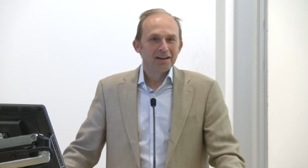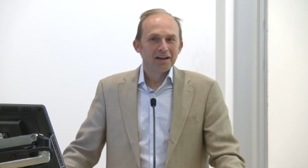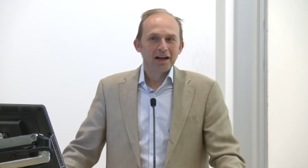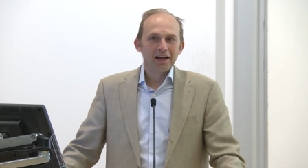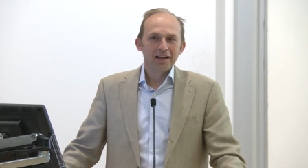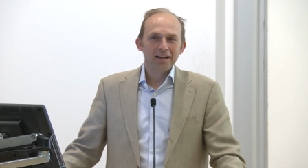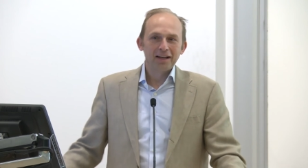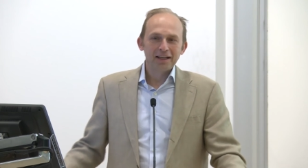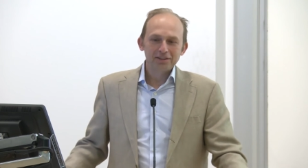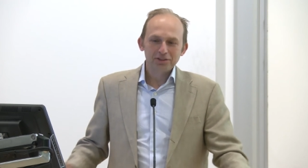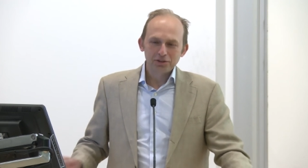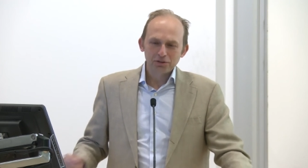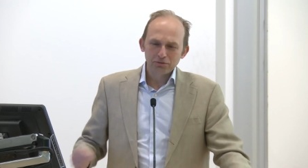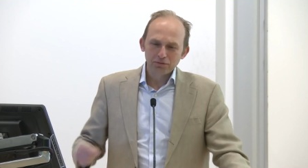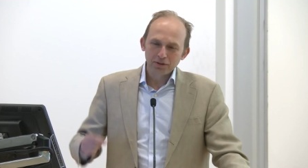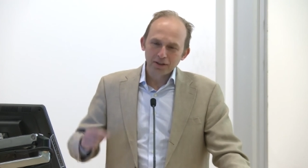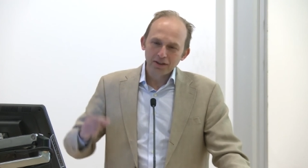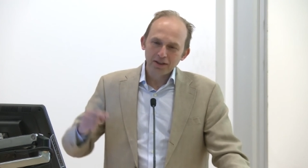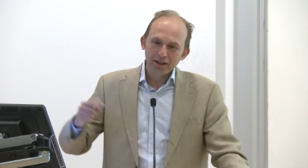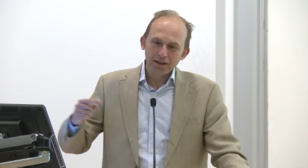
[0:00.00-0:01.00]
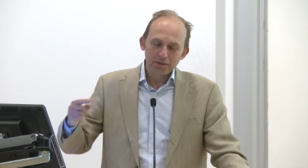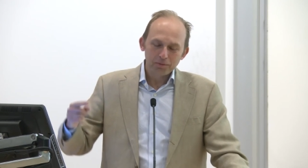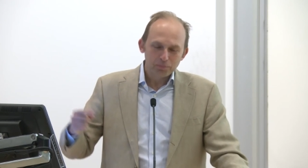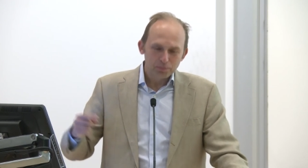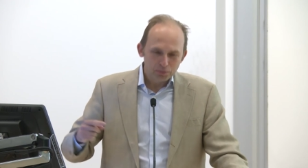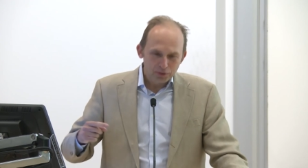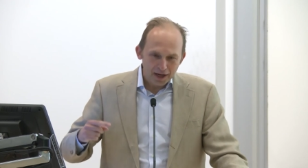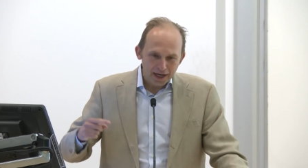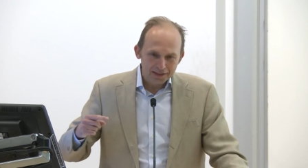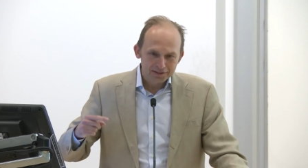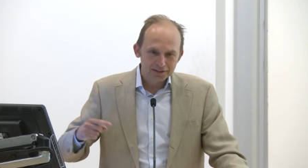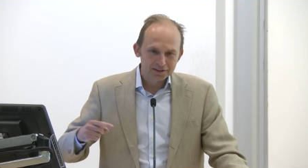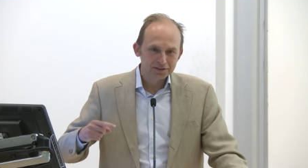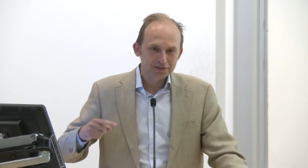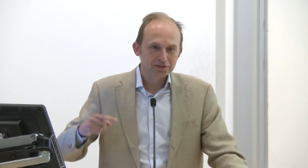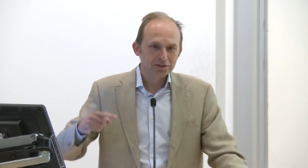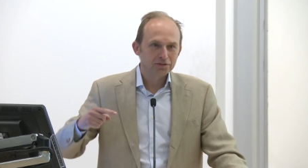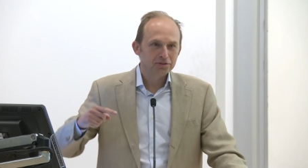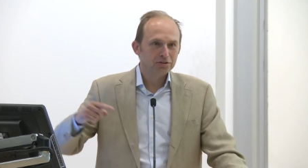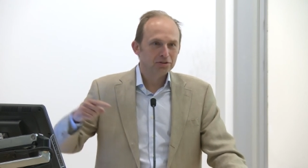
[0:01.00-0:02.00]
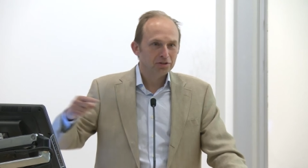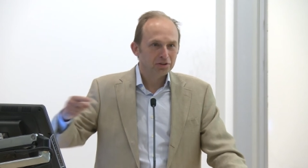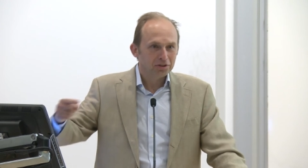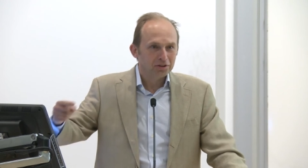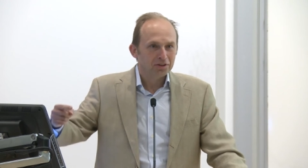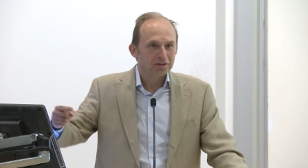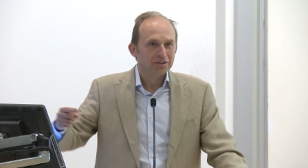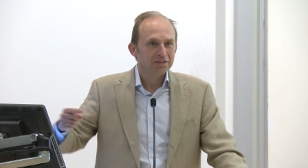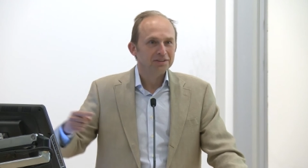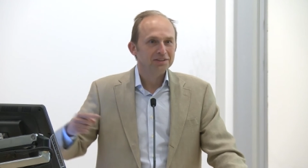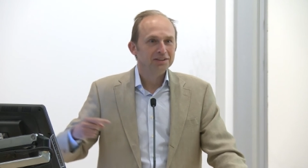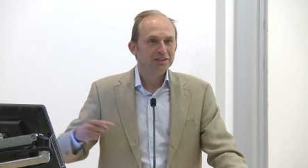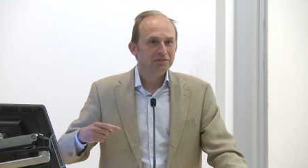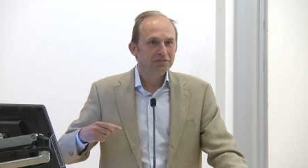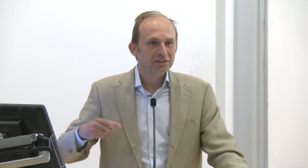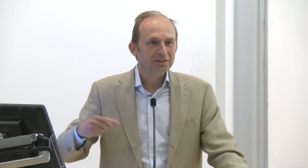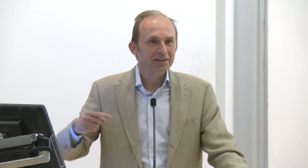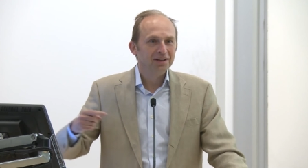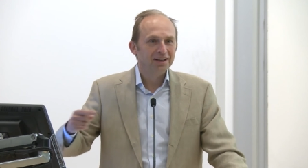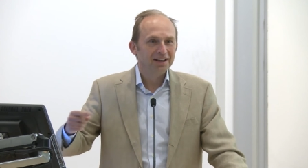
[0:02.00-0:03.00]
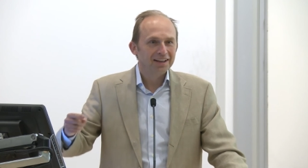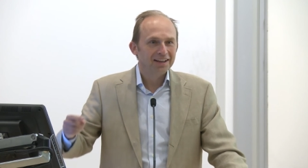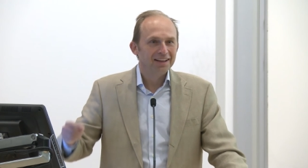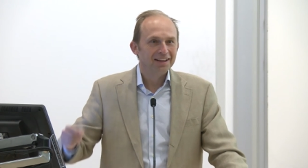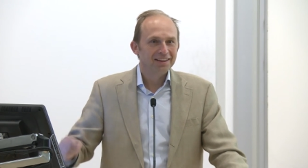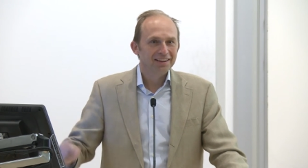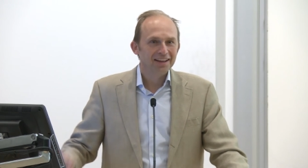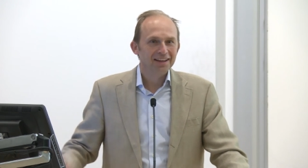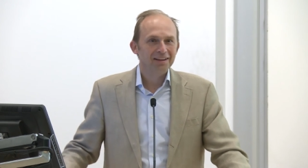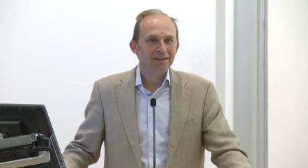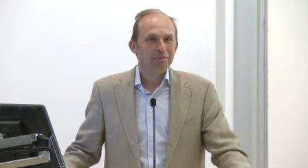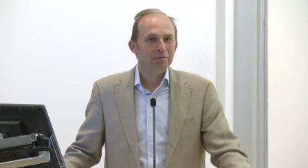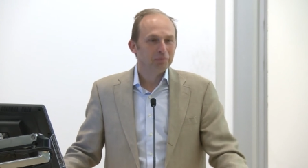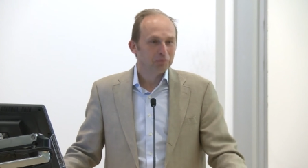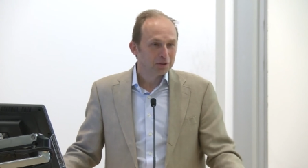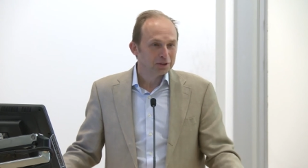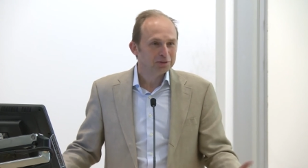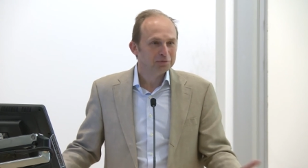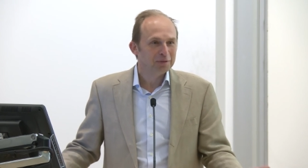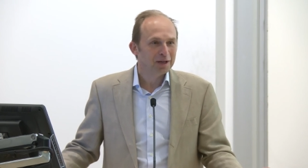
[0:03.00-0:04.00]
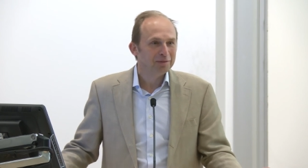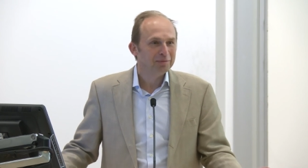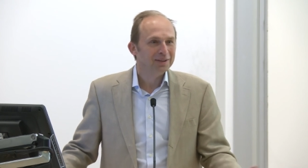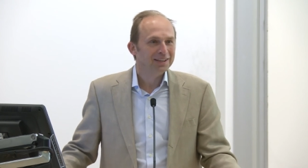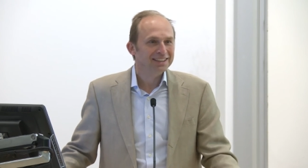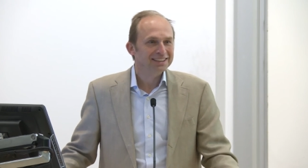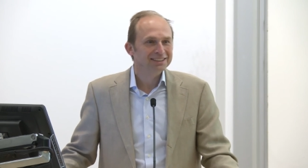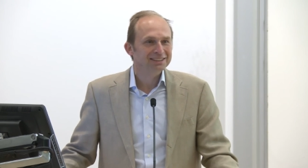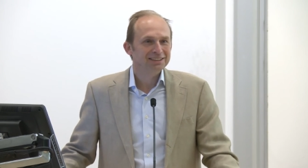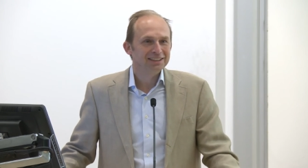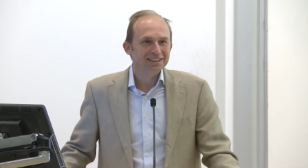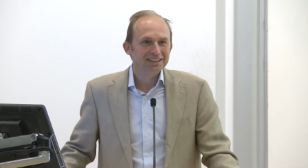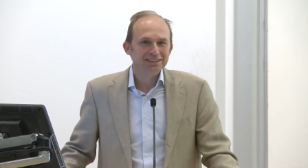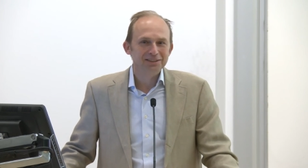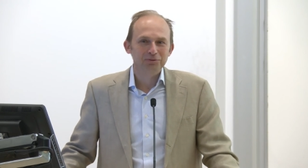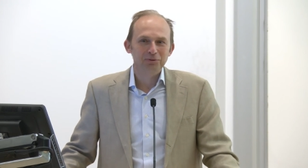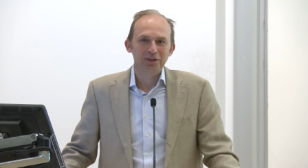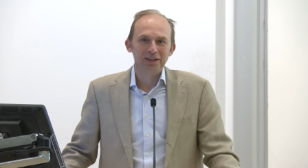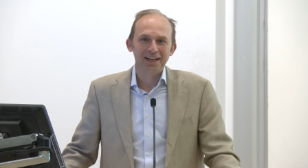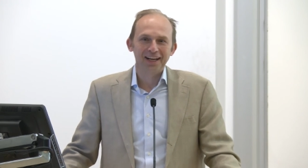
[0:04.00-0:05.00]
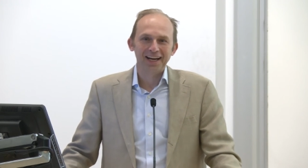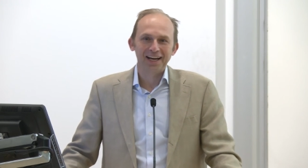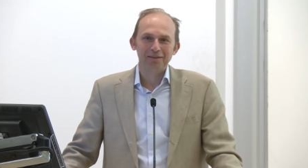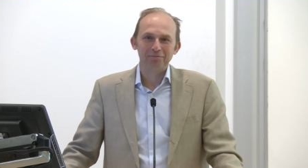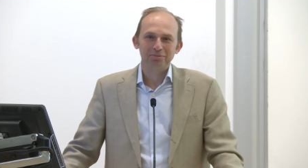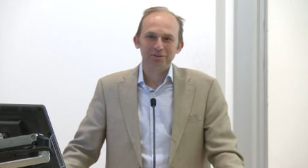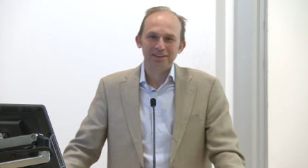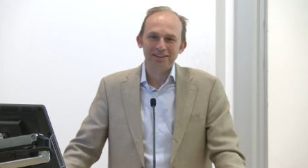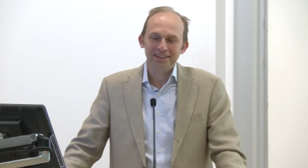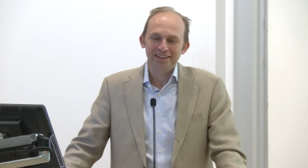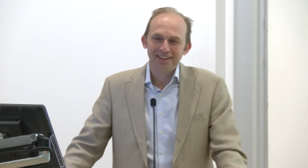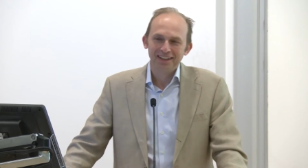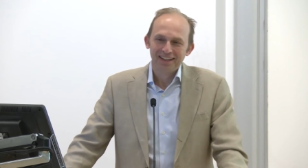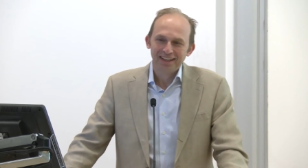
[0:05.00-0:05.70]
Unless you really practiced your turns, if you, eh, eh, which maybe is, is what happened.